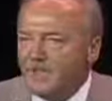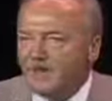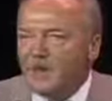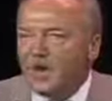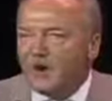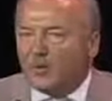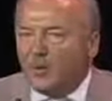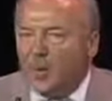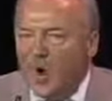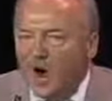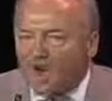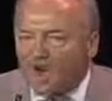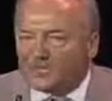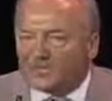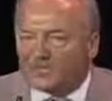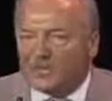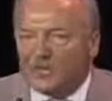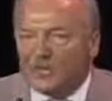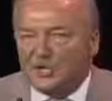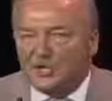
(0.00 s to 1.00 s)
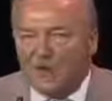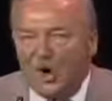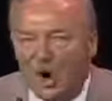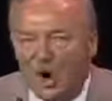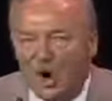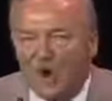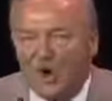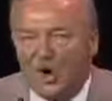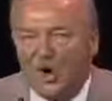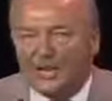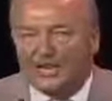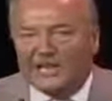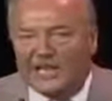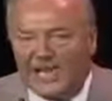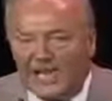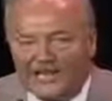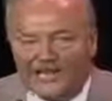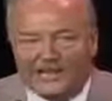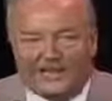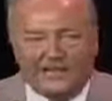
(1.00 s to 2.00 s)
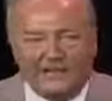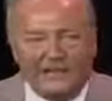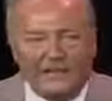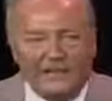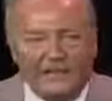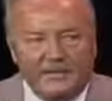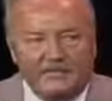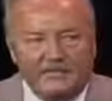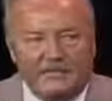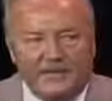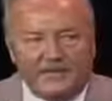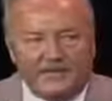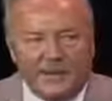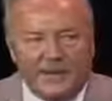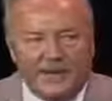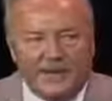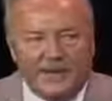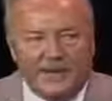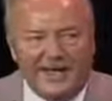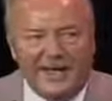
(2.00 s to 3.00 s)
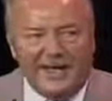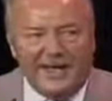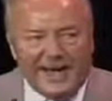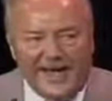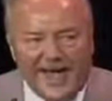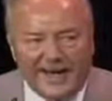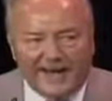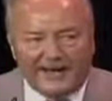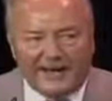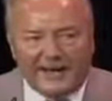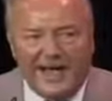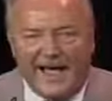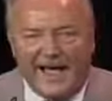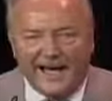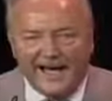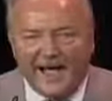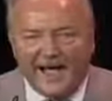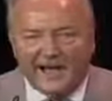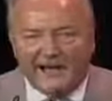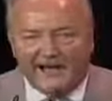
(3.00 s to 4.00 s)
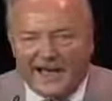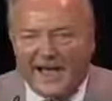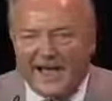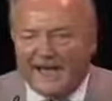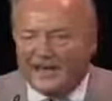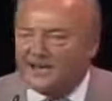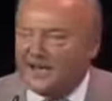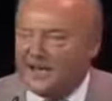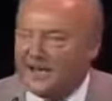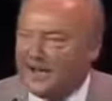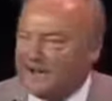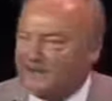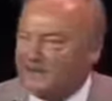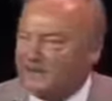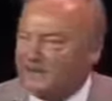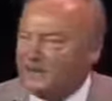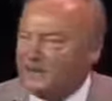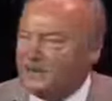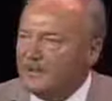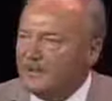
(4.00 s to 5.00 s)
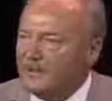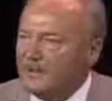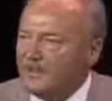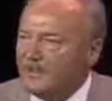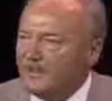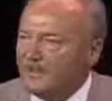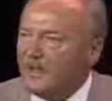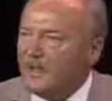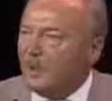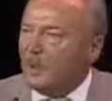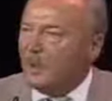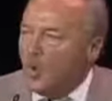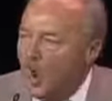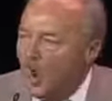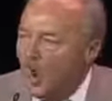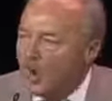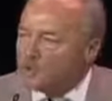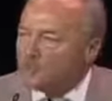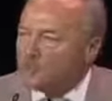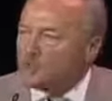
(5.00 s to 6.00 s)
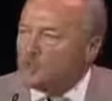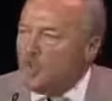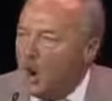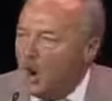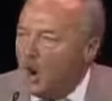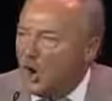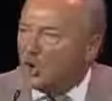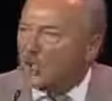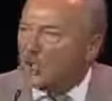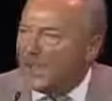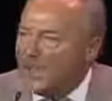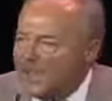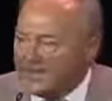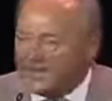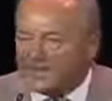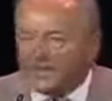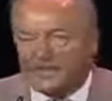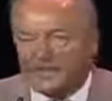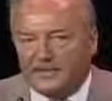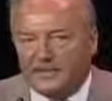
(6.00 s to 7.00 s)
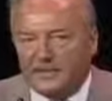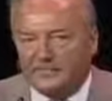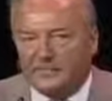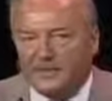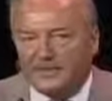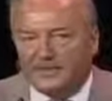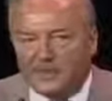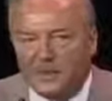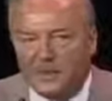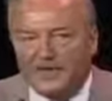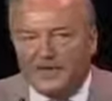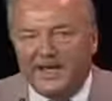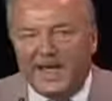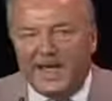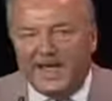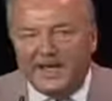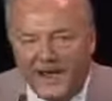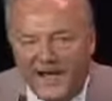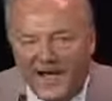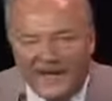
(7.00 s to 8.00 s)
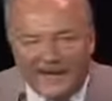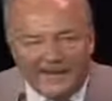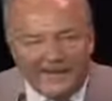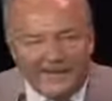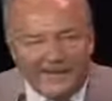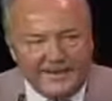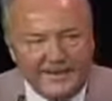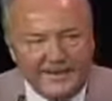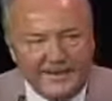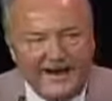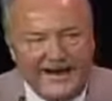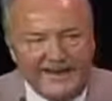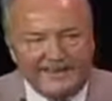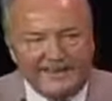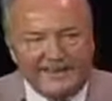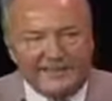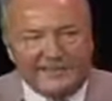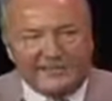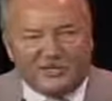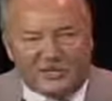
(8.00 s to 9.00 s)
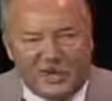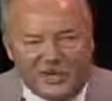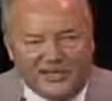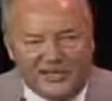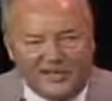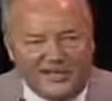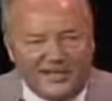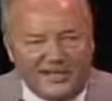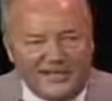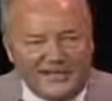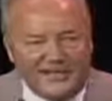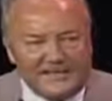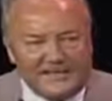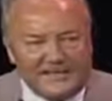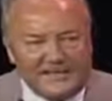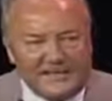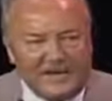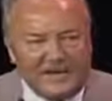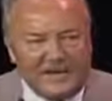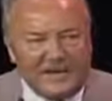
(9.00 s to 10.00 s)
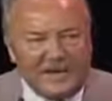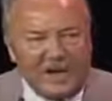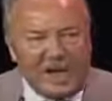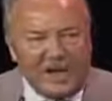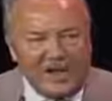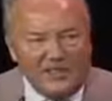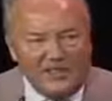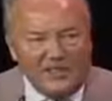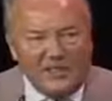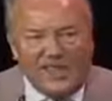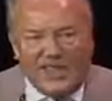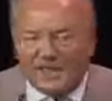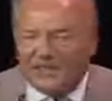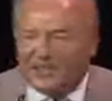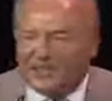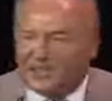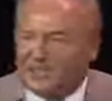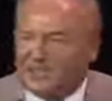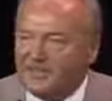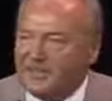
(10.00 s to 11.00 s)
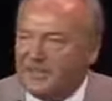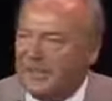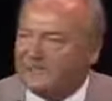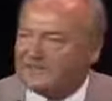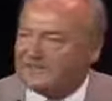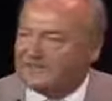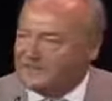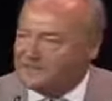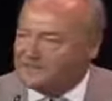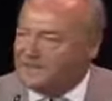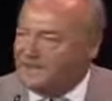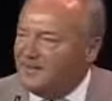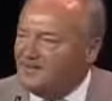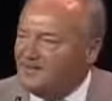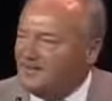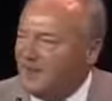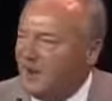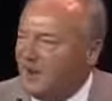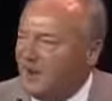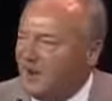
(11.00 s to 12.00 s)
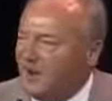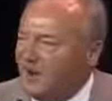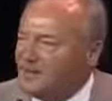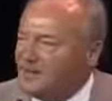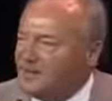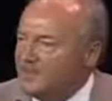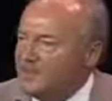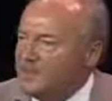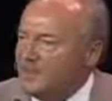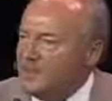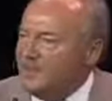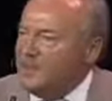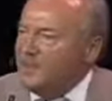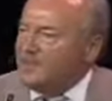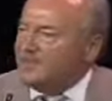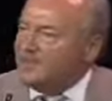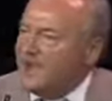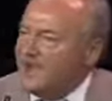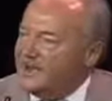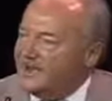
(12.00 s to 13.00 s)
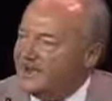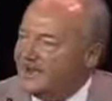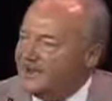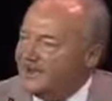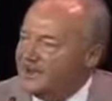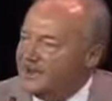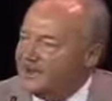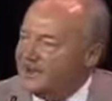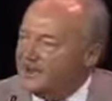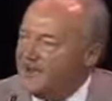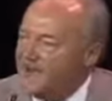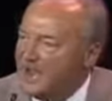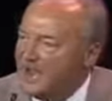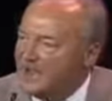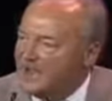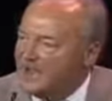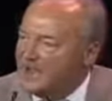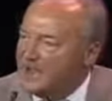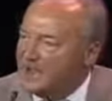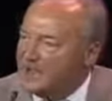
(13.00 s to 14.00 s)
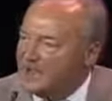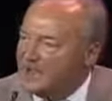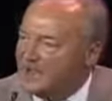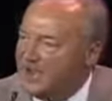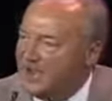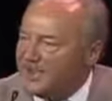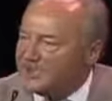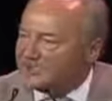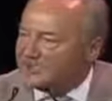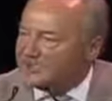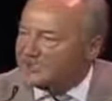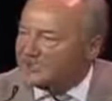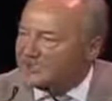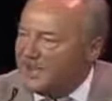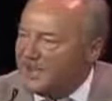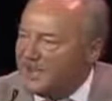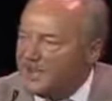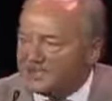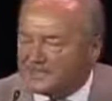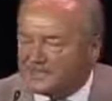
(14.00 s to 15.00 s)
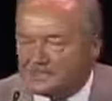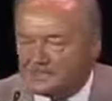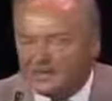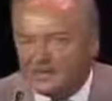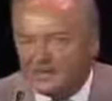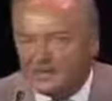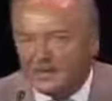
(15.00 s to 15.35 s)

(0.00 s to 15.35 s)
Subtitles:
There was no link between Iraq and Al-Qaeda. There was no link between Iraq and the atrocities on the 9th of September, on the 9/11 here in the United States.